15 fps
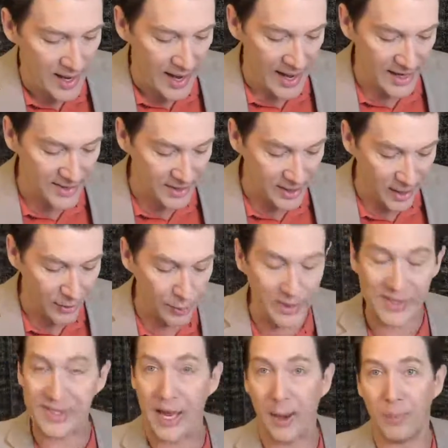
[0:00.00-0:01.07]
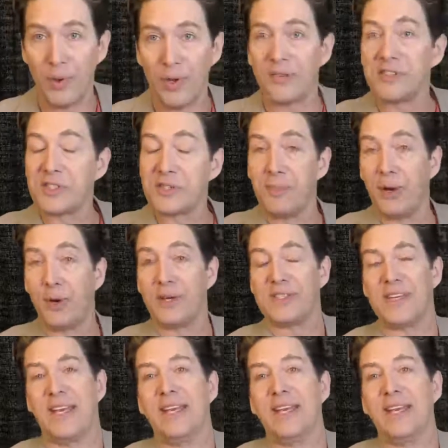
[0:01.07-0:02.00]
as another example of Spirit's